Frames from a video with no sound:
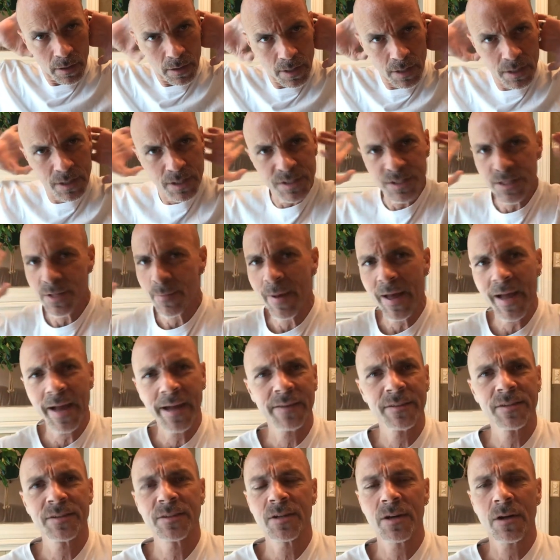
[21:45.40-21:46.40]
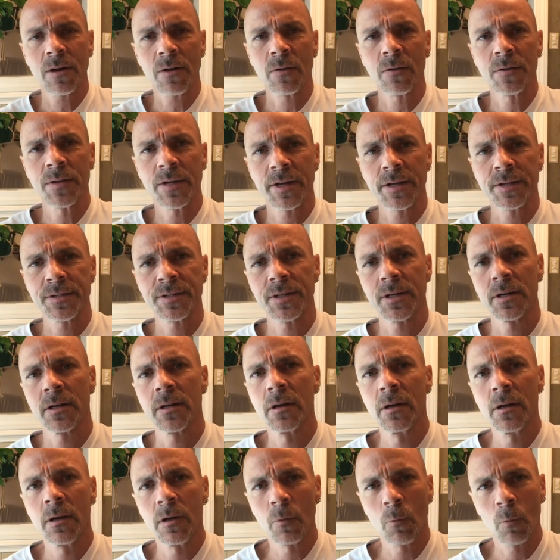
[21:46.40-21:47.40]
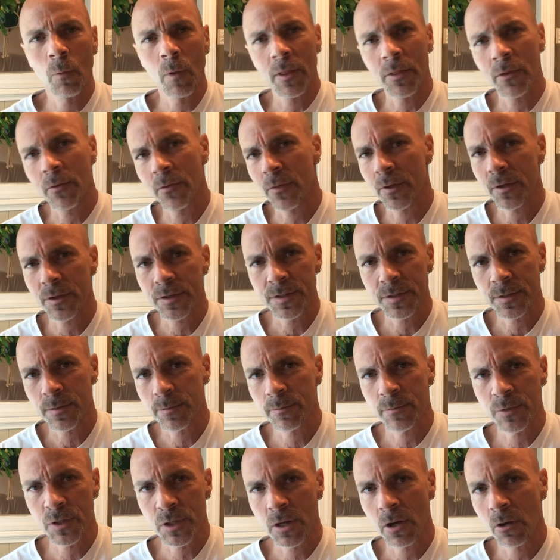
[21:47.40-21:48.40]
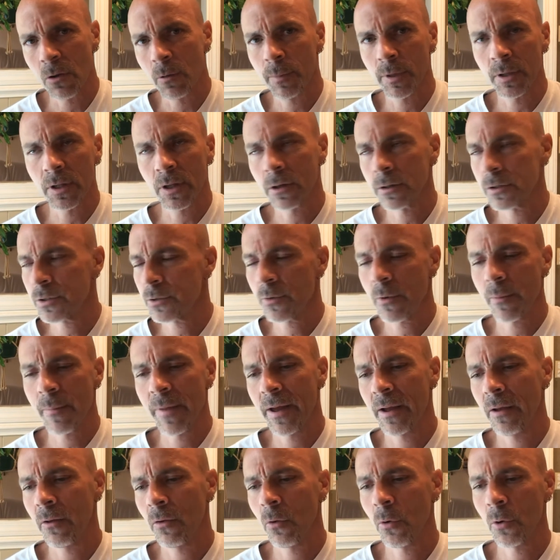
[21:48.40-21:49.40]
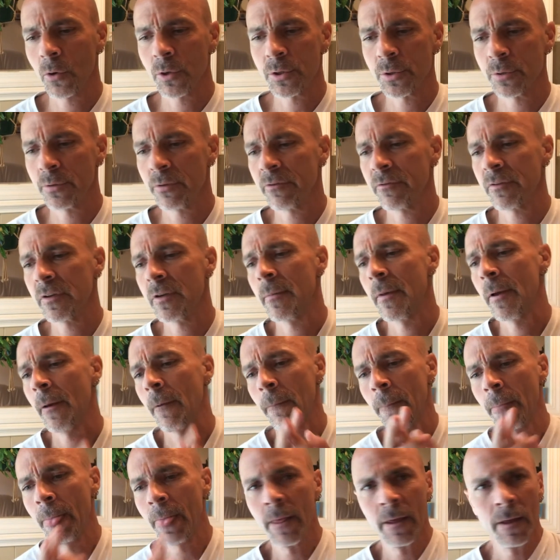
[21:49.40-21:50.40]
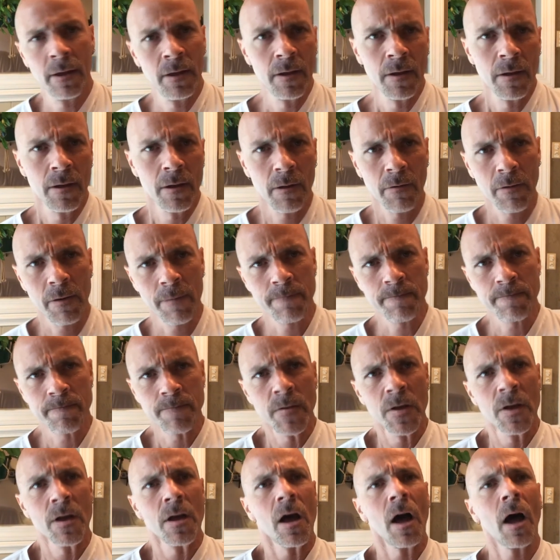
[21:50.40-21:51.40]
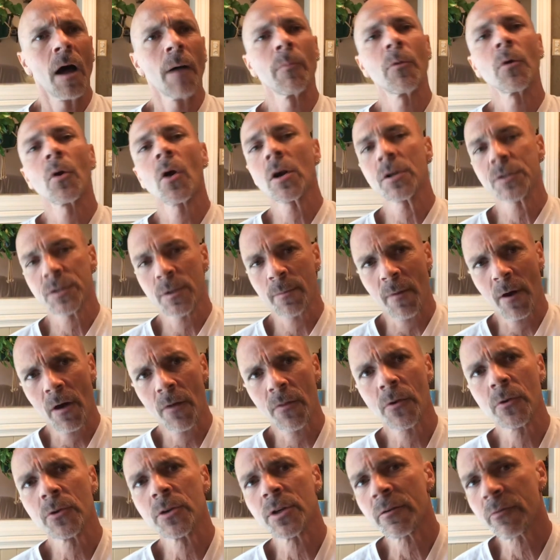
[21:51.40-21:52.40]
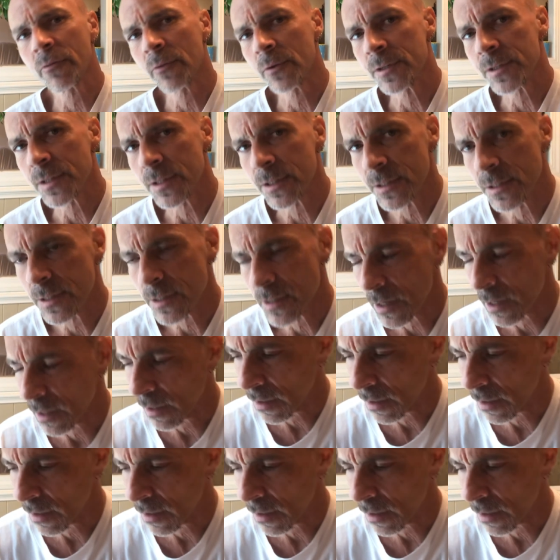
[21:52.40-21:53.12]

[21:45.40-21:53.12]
just the back of the skull tells you whether this skull belonged to a male or to a female. All right. There are some other differences